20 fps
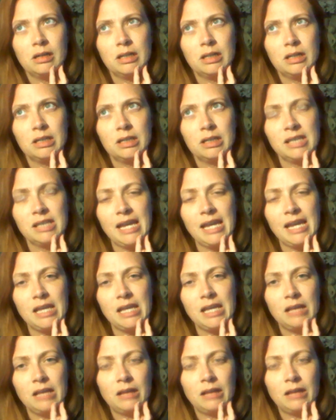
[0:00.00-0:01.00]

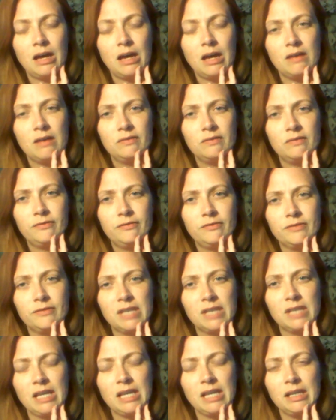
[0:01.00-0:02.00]
taking love
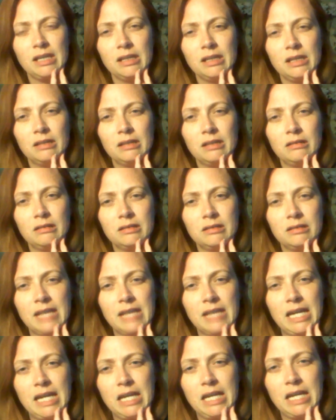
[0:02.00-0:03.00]
taking
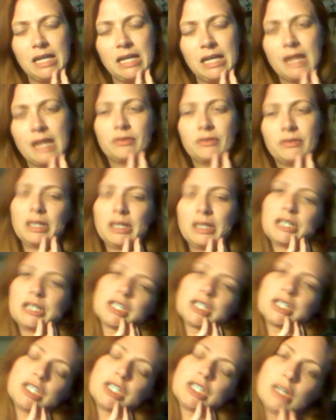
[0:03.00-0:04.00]
dating and
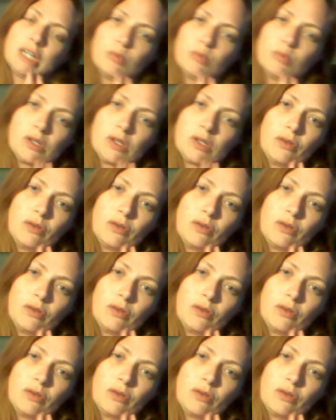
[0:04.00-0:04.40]
relationships so